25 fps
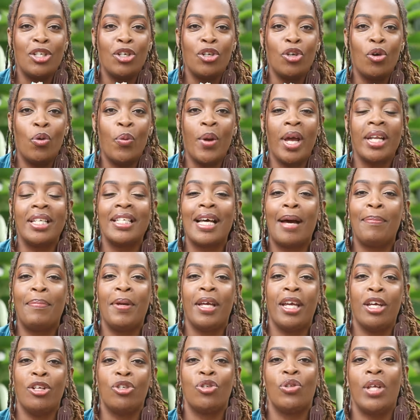You know, we are
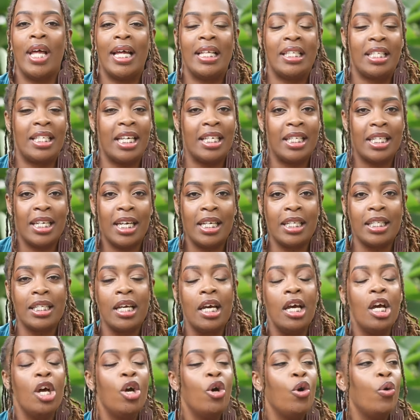tapping into the ancestors.
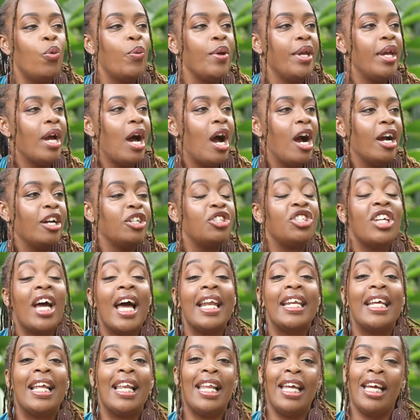We are
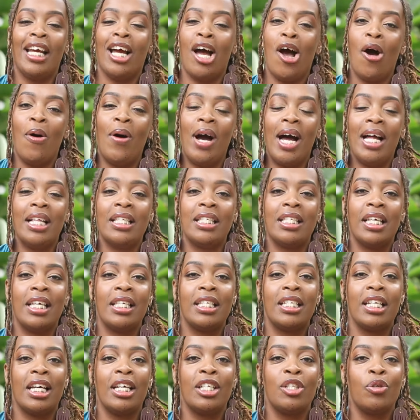channeling our
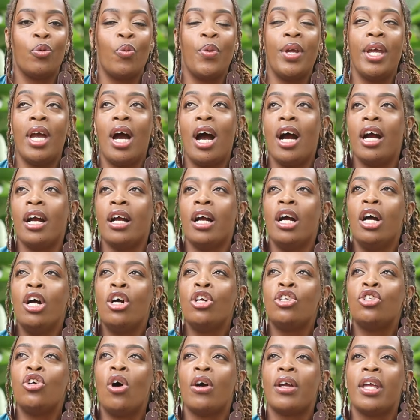ancestors. We are
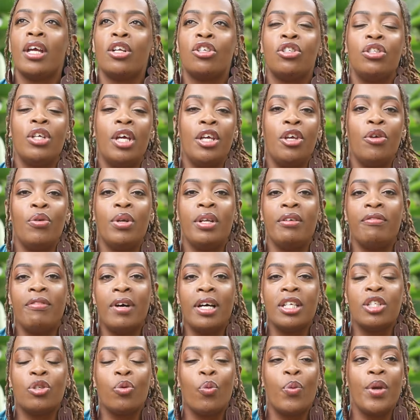talking to the
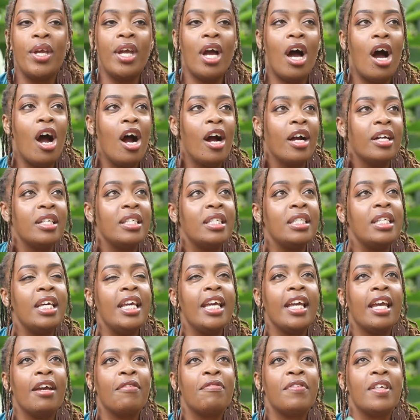universe. We are
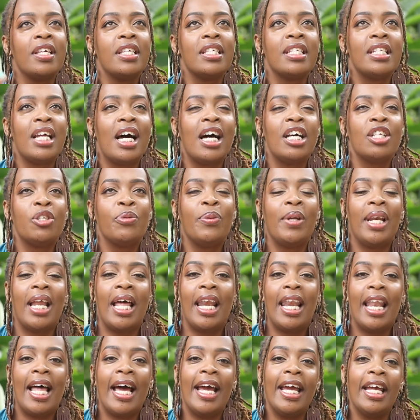seeing if the stars will
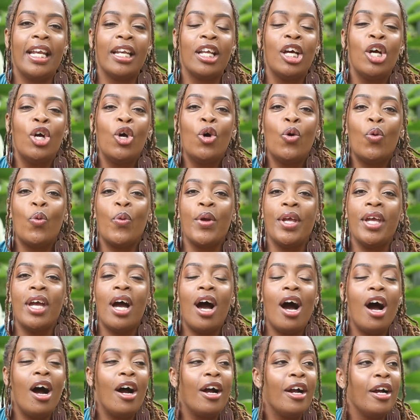align. We
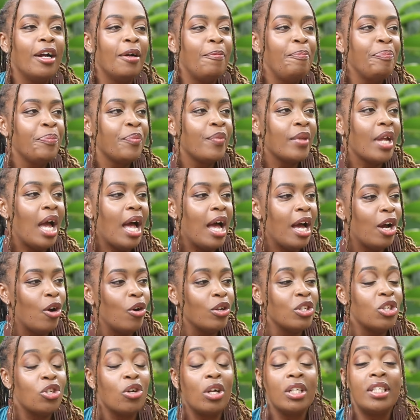are
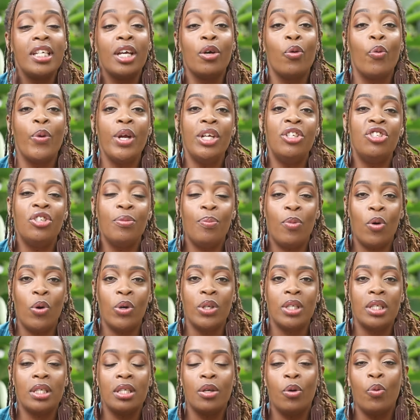consulting Ouija
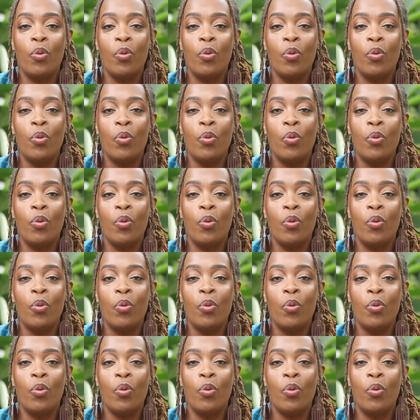boards.